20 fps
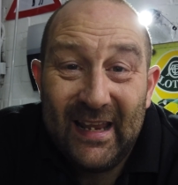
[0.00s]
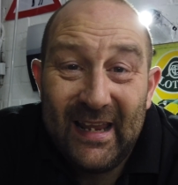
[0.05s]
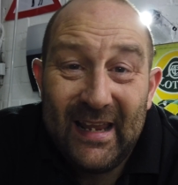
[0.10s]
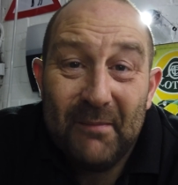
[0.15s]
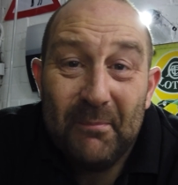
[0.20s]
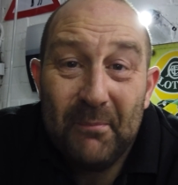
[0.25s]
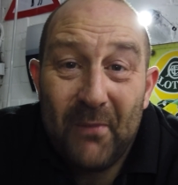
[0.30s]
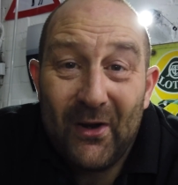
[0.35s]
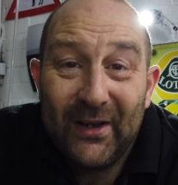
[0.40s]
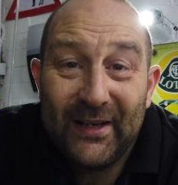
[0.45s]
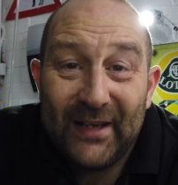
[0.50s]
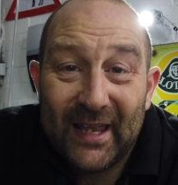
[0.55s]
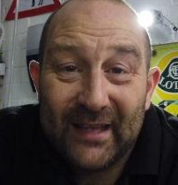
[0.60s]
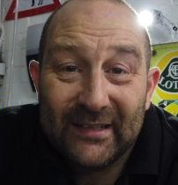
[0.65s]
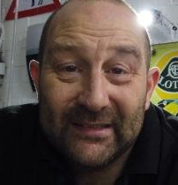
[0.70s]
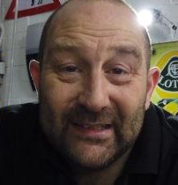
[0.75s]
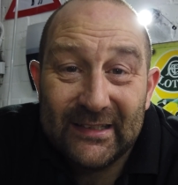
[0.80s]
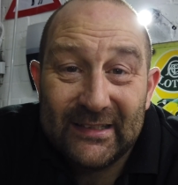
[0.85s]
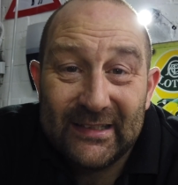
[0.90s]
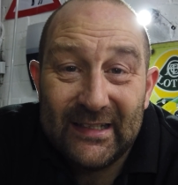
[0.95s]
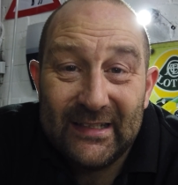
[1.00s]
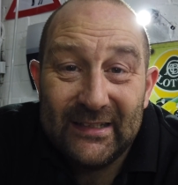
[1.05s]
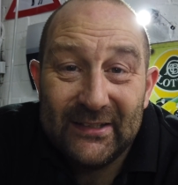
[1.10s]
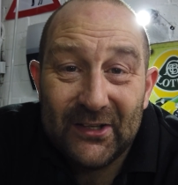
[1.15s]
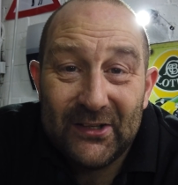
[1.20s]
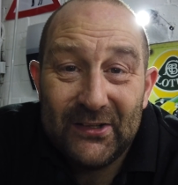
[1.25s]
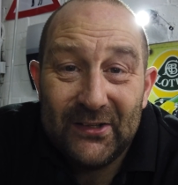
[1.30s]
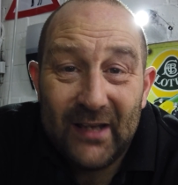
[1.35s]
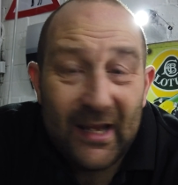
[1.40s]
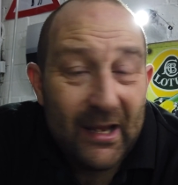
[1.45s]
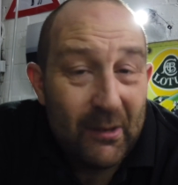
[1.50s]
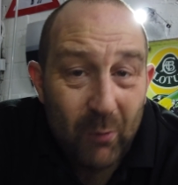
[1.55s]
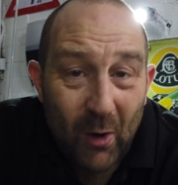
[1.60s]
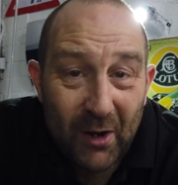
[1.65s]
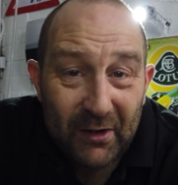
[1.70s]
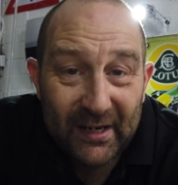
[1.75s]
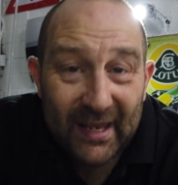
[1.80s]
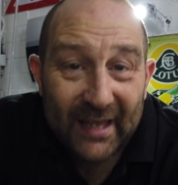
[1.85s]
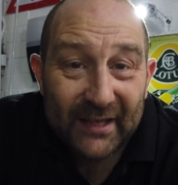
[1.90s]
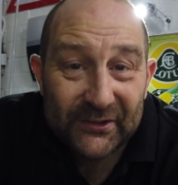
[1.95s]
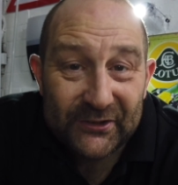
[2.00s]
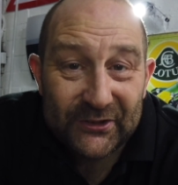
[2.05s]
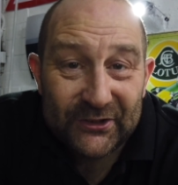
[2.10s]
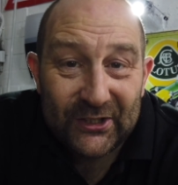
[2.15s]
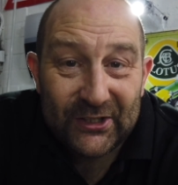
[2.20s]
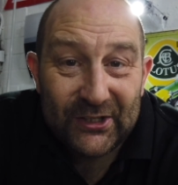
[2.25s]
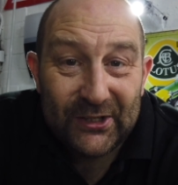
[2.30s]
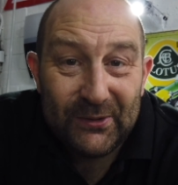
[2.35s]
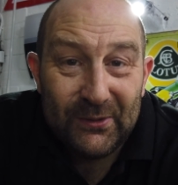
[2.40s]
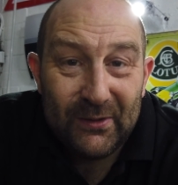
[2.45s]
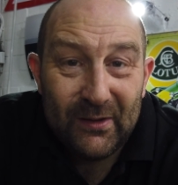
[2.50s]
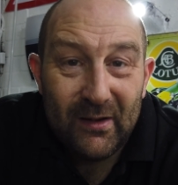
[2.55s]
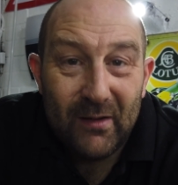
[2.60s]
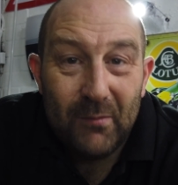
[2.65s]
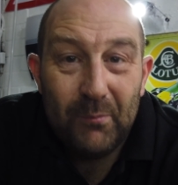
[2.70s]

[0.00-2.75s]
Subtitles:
it might last a season, it won't last 2,